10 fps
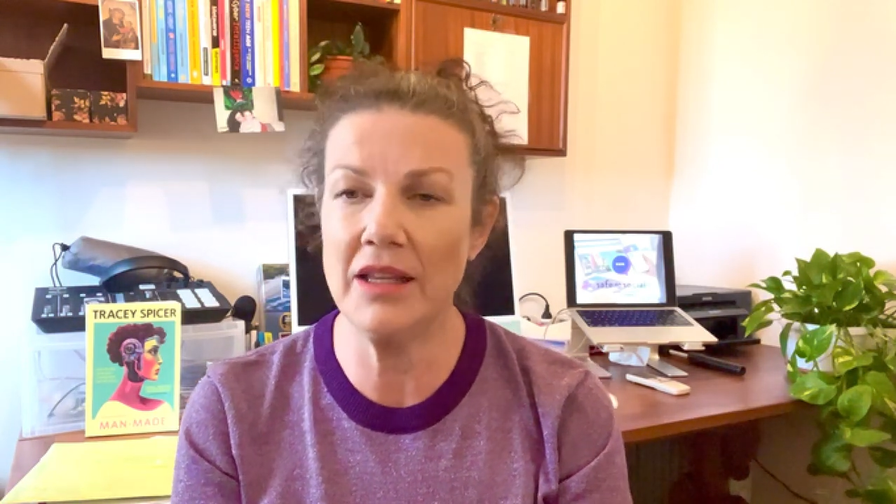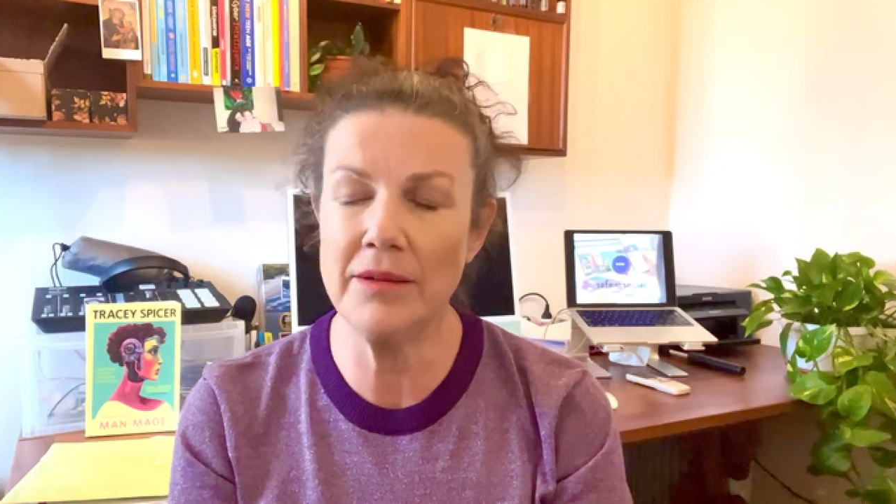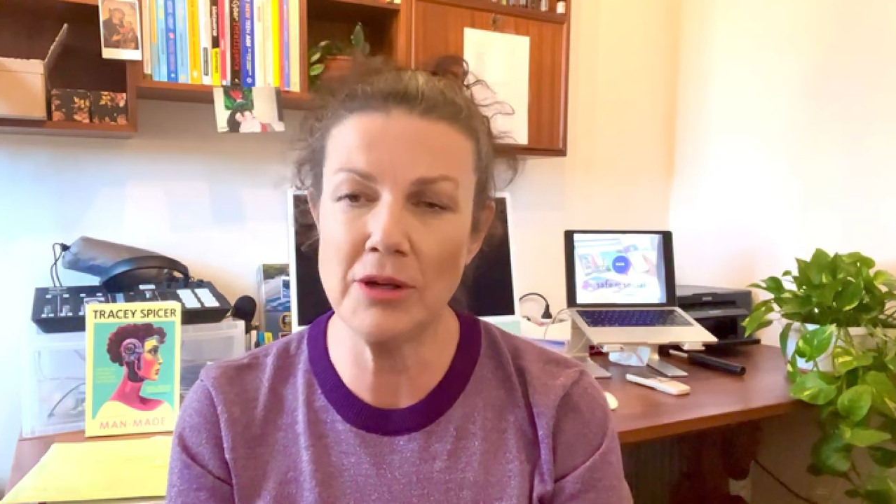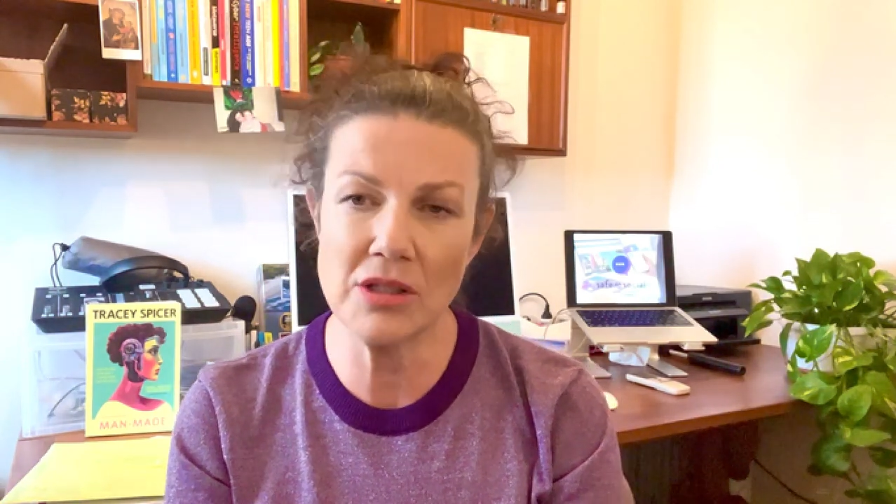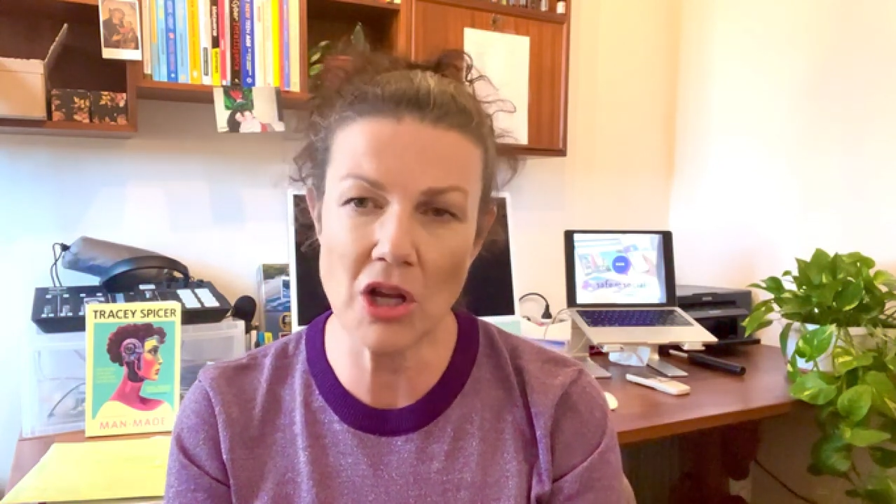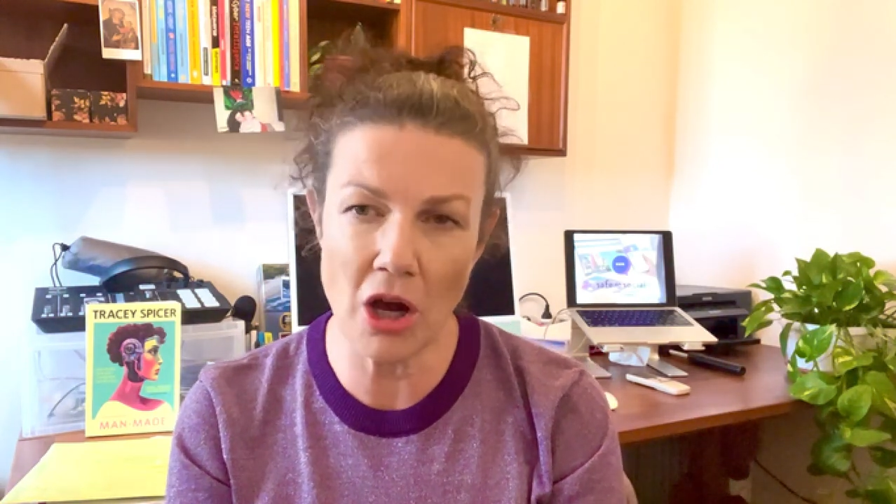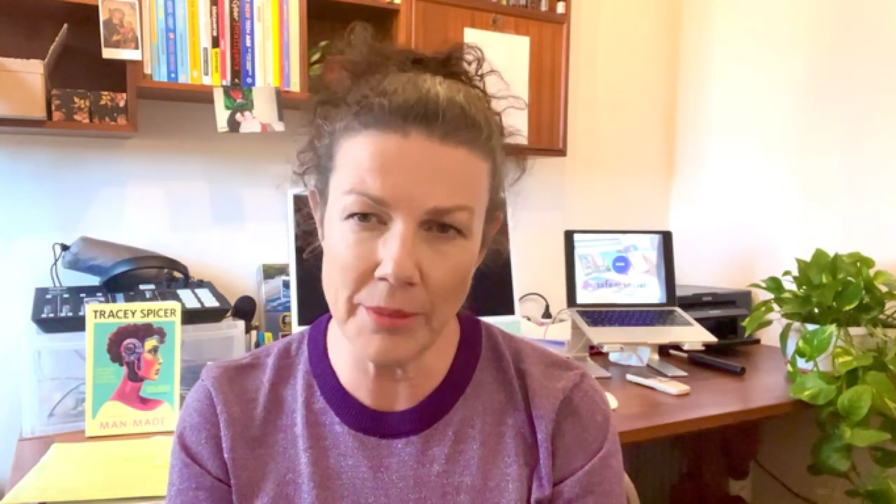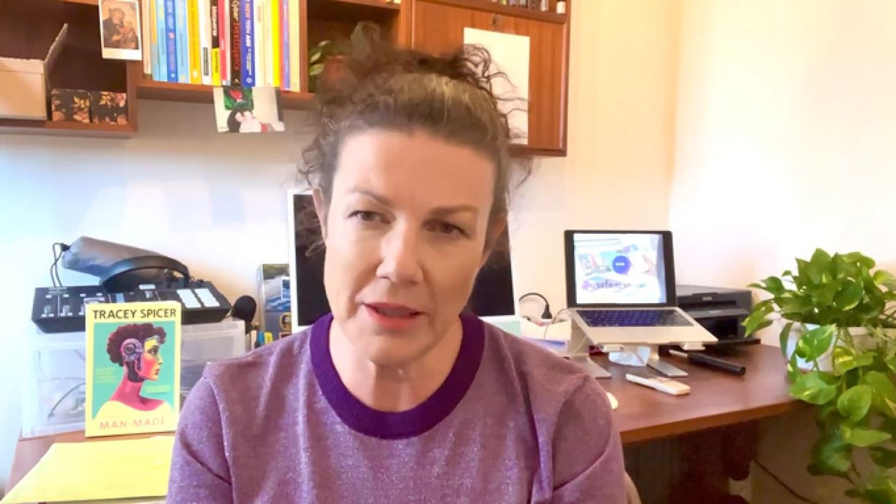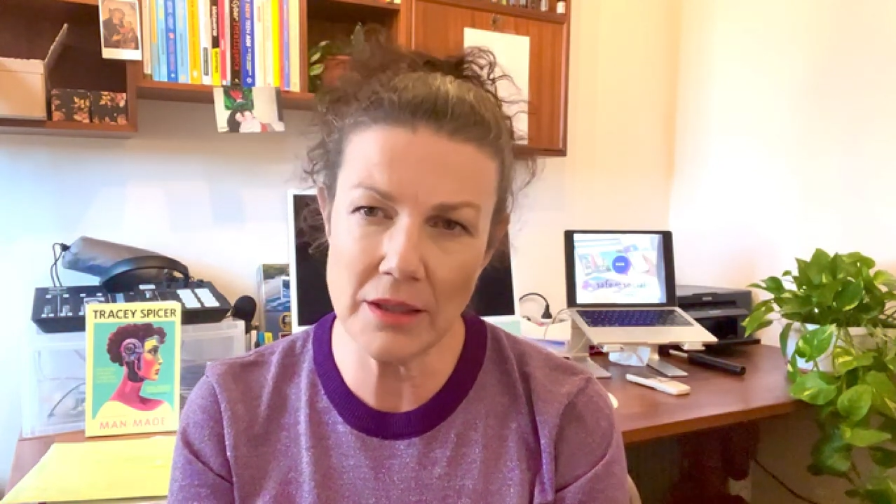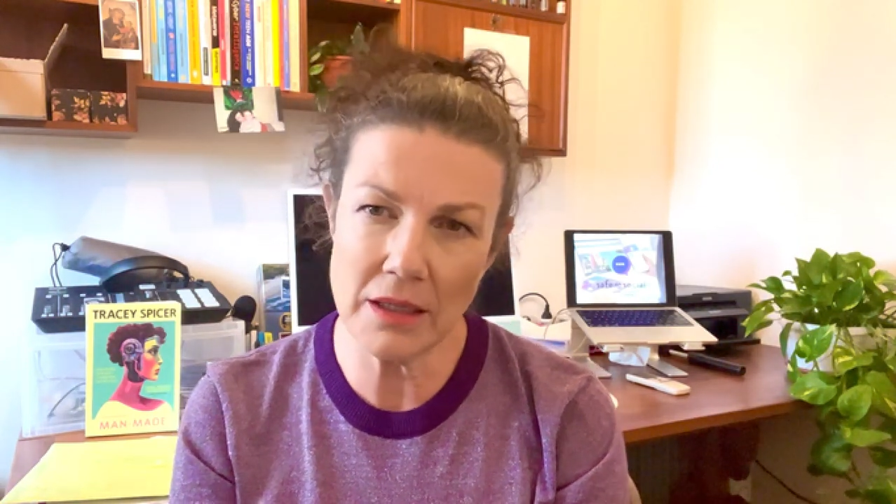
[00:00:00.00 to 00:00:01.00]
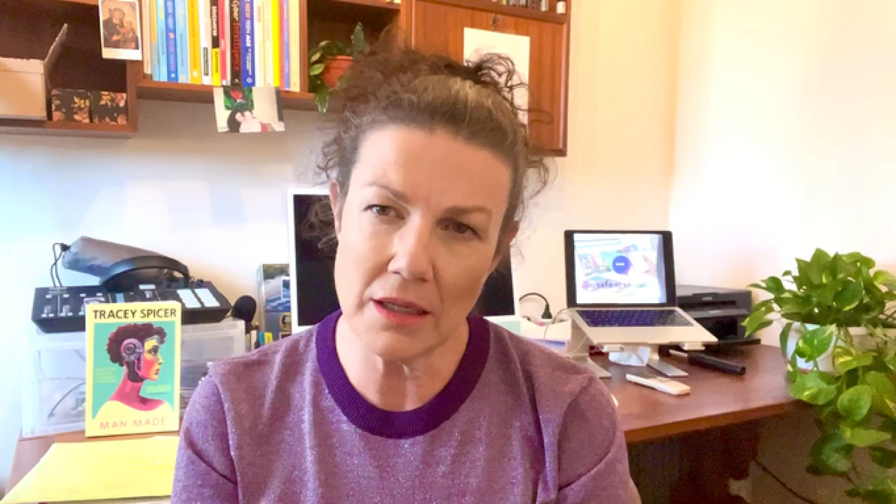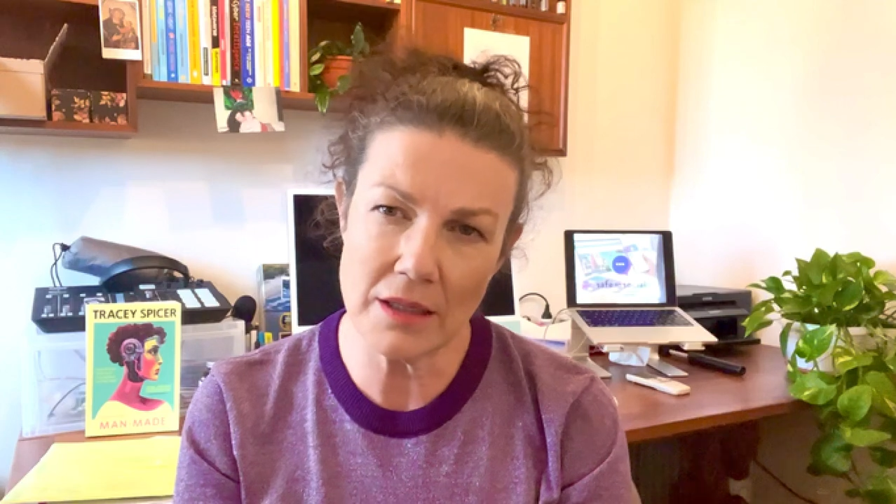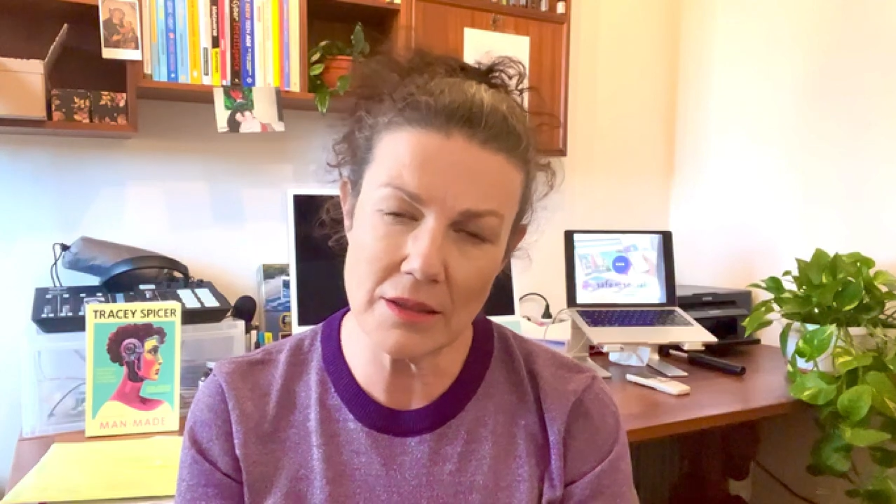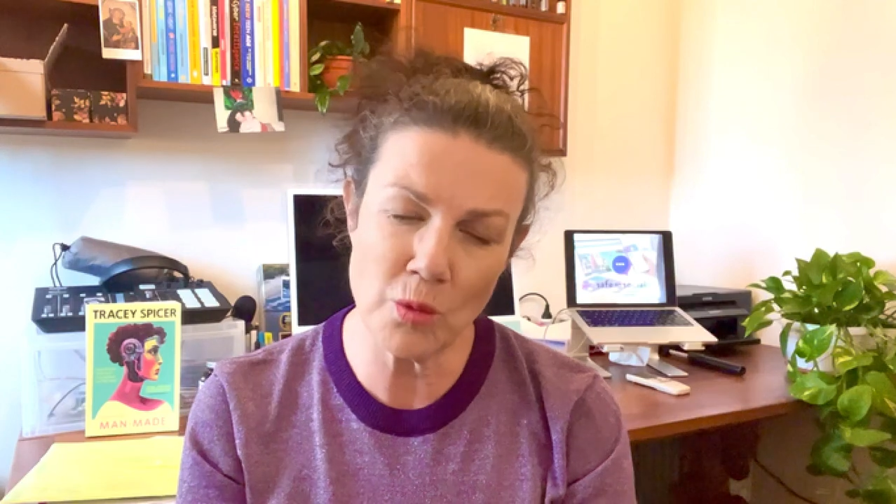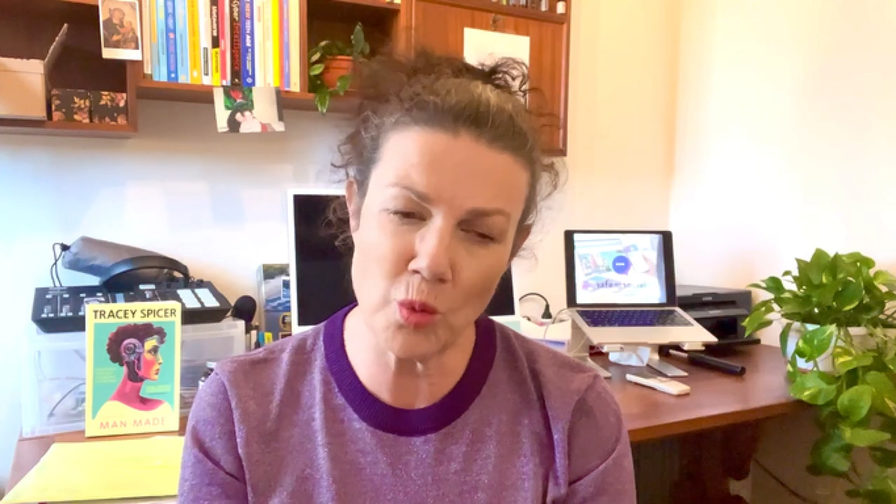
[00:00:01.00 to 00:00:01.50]
The most common
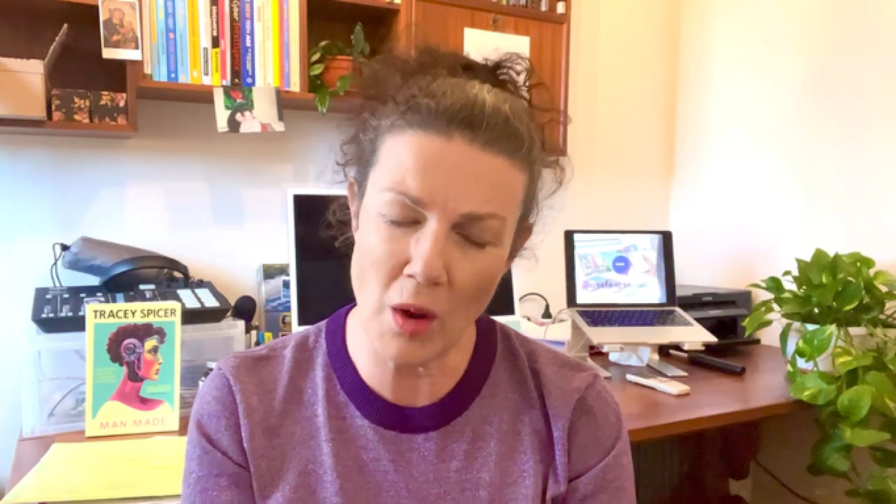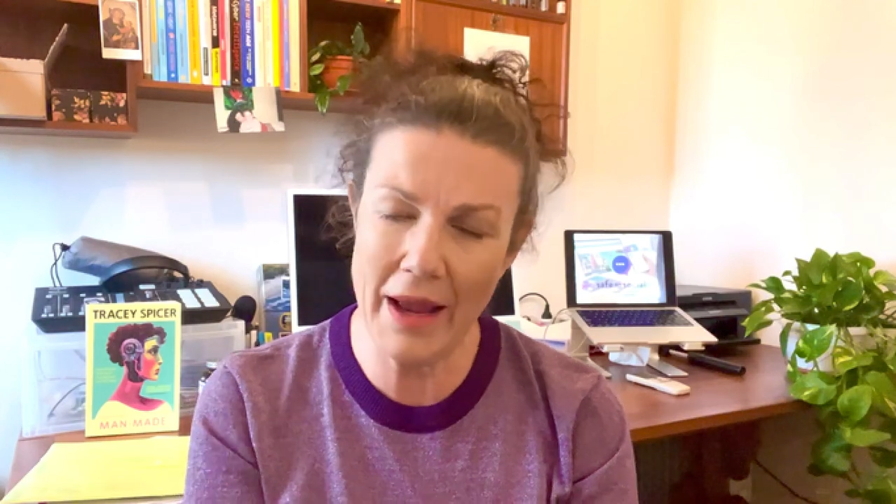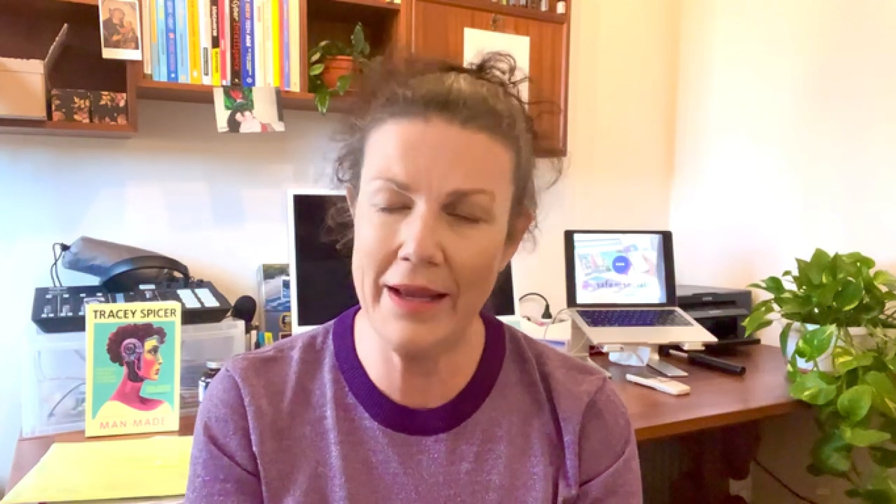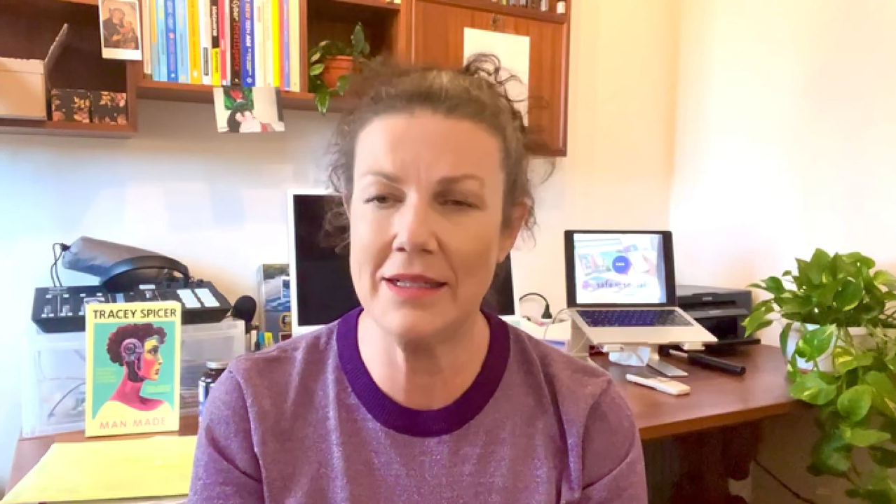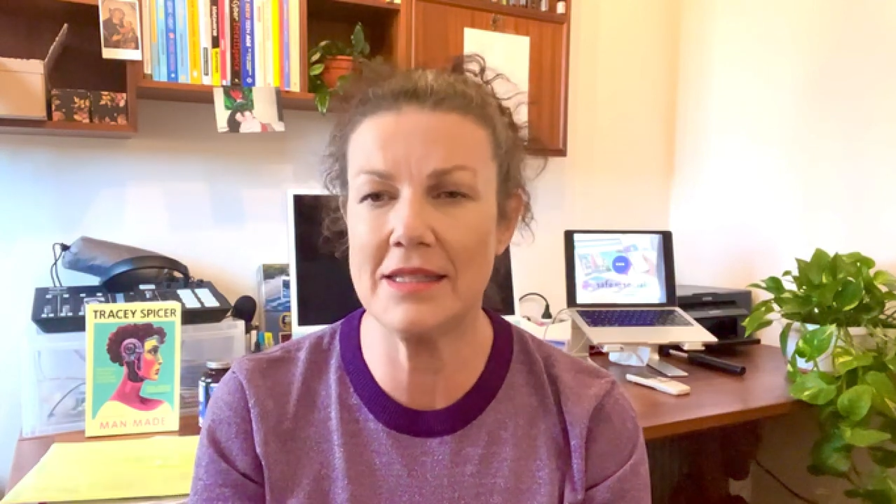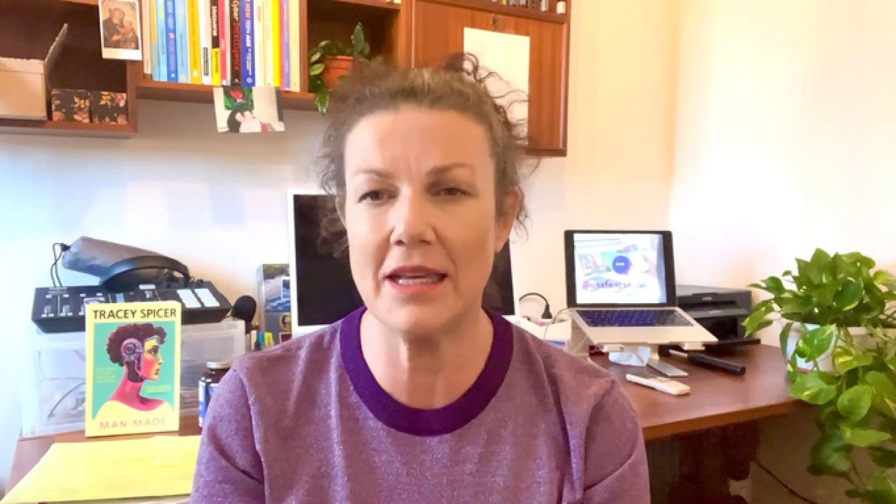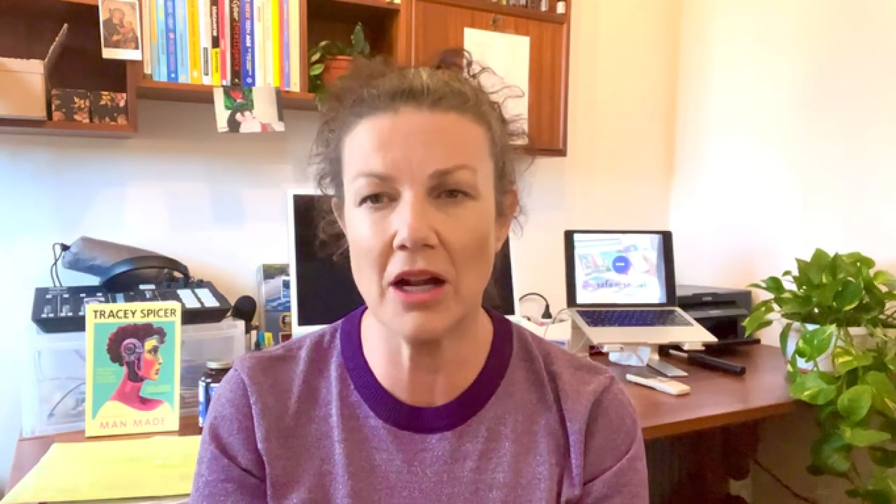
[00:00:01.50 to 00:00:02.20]
ways that